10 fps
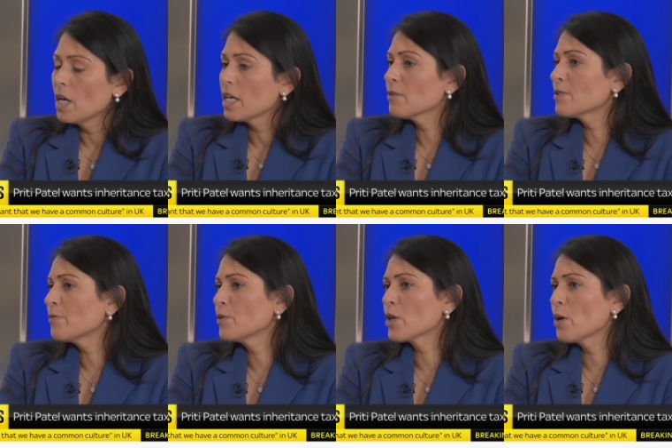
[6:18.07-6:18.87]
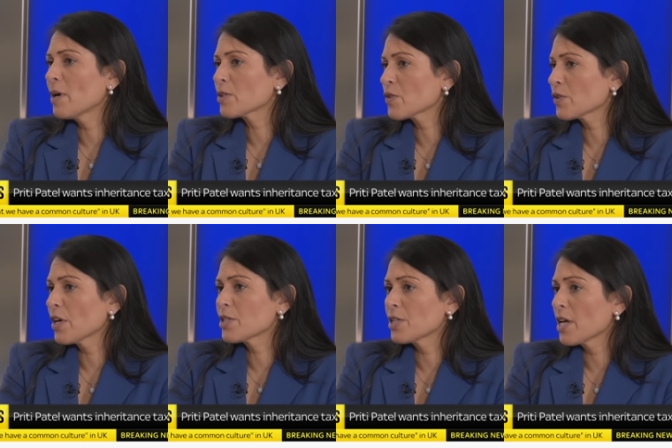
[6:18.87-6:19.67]
Even if you go back to the
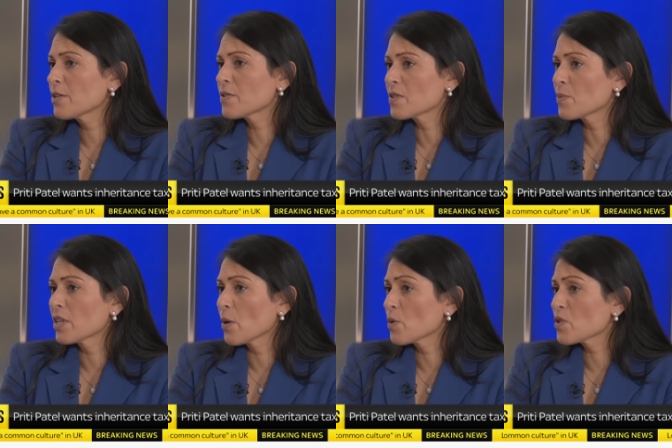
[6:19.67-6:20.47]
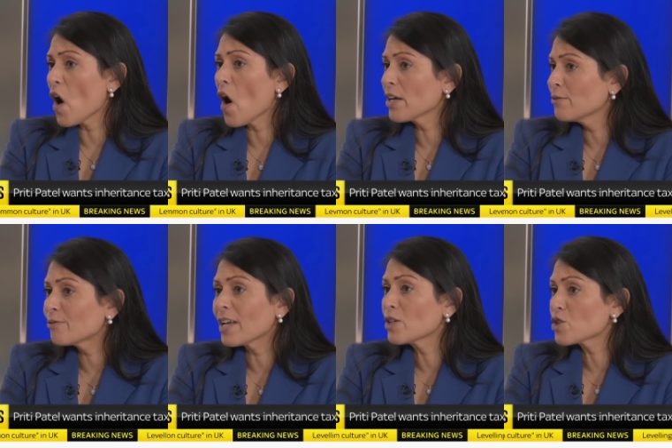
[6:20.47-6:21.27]
1980s when there was high
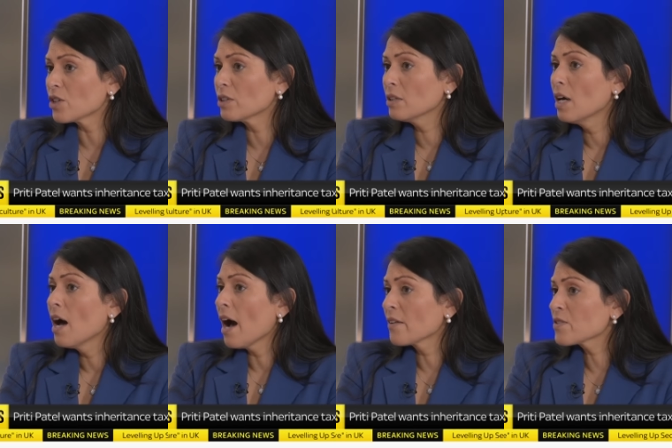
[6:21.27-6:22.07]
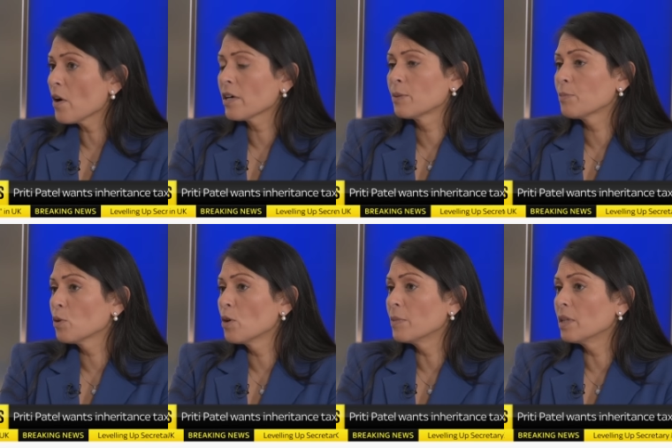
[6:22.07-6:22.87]
inflation and high
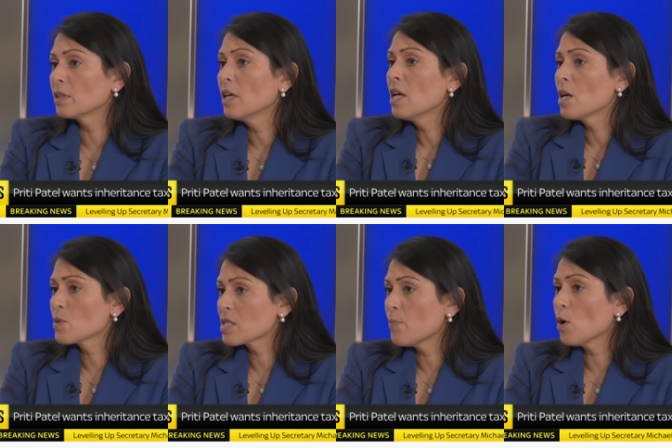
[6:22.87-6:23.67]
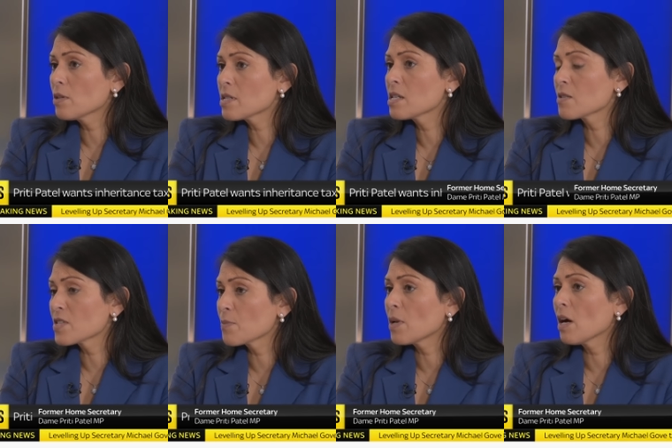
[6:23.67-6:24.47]
unemployment, it was the policies of
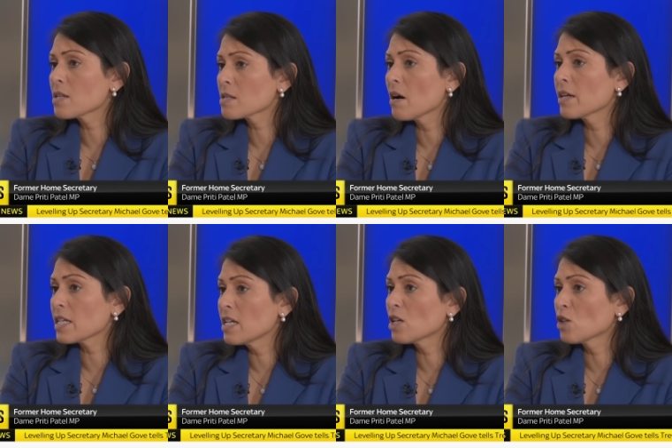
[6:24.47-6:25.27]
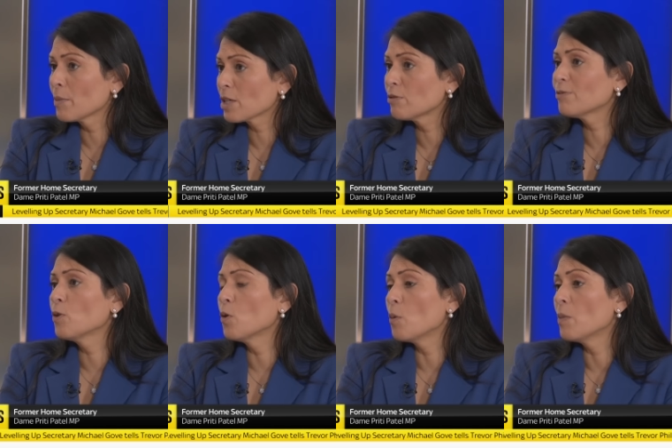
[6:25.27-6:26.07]
supply side economic
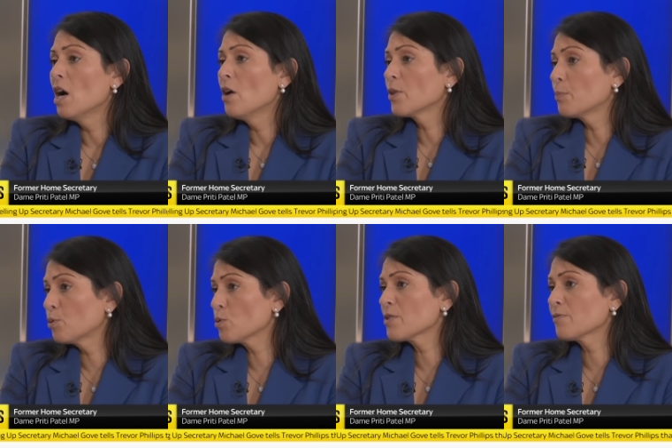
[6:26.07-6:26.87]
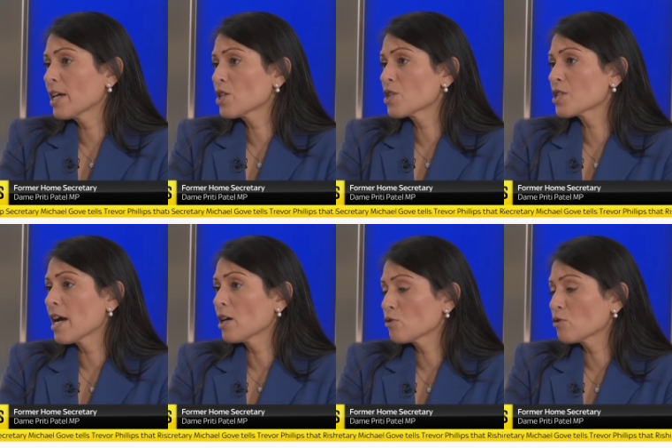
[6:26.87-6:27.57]
reform that brought inflation down,